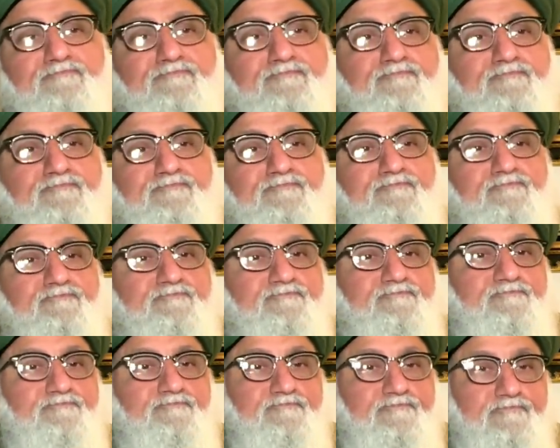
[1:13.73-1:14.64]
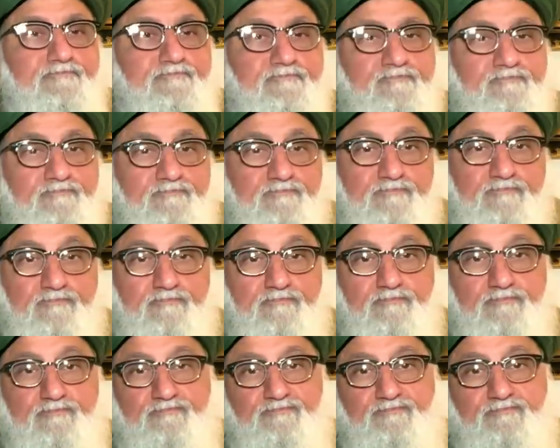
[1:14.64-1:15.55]

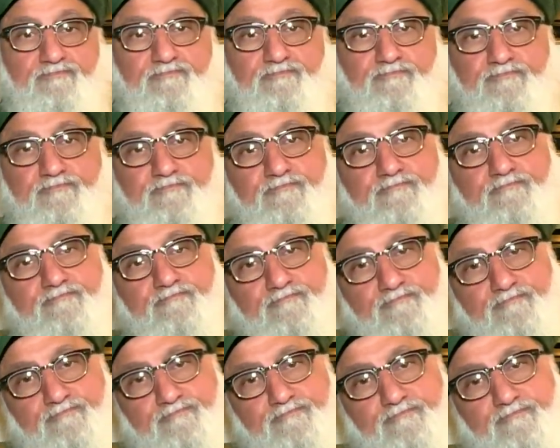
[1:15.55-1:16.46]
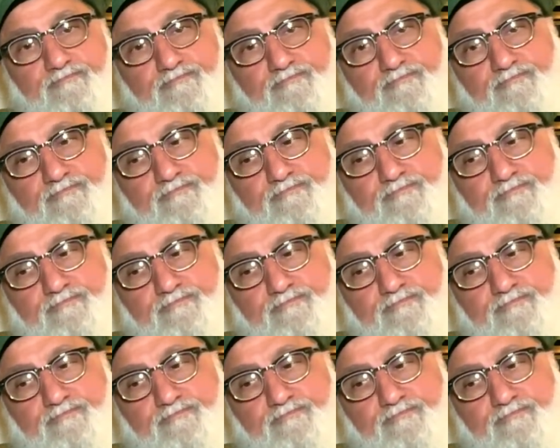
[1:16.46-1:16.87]
Nobody speaks.